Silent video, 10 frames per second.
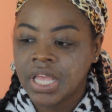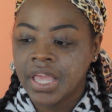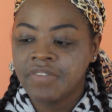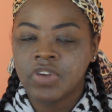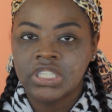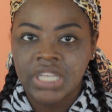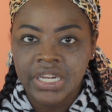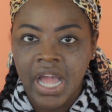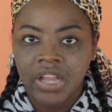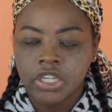and for
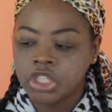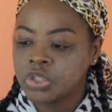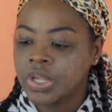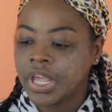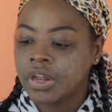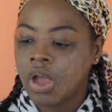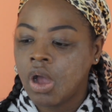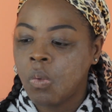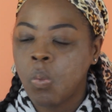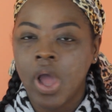$10 you get
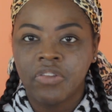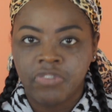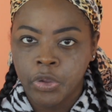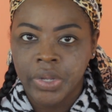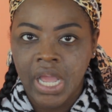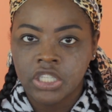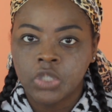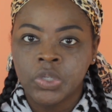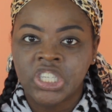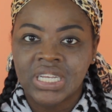1 fluid ounce,
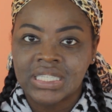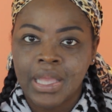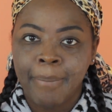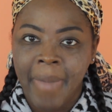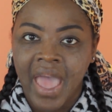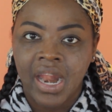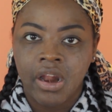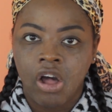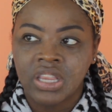which isn't bad at all.